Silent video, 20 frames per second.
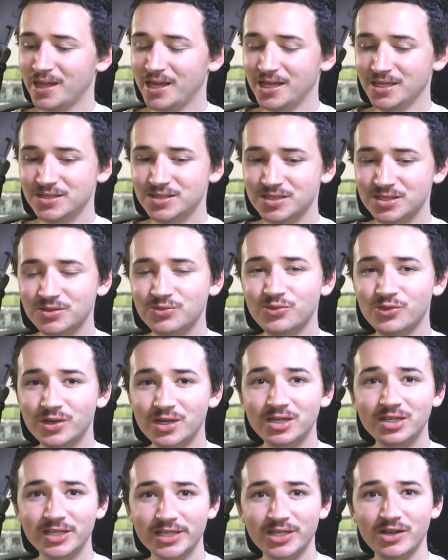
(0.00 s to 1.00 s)
it's a
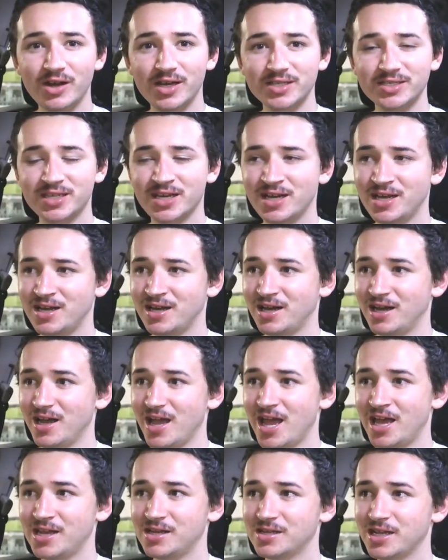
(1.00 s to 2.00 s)
really nice car,
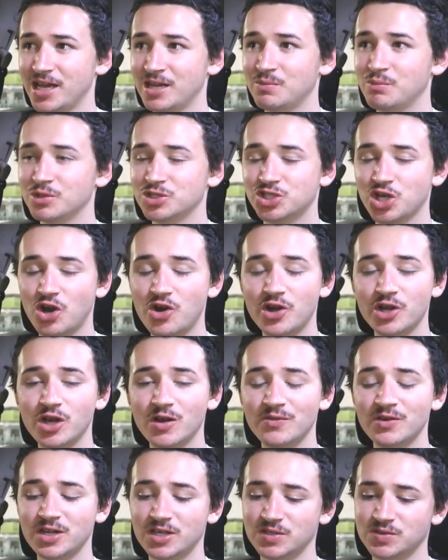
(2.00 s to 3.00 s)
and majority
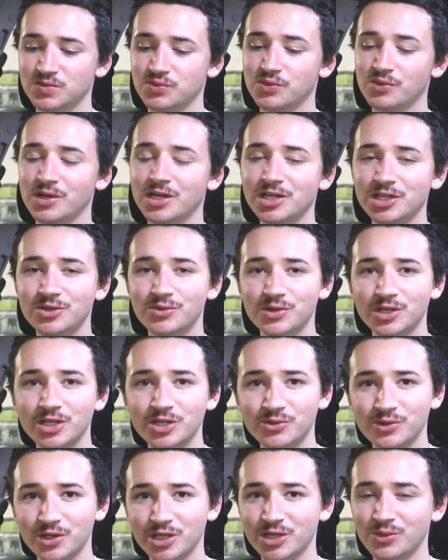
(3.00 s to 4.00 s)
of it is
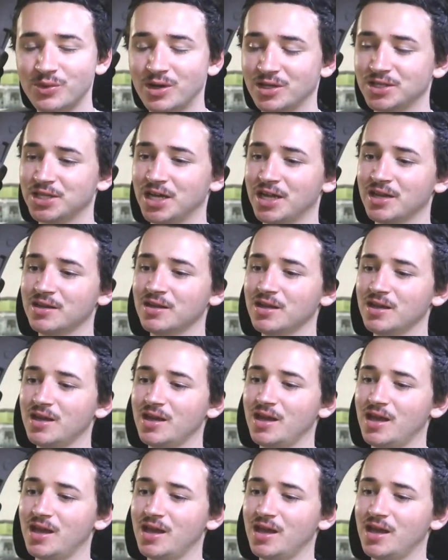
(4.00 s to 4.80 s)
really well done.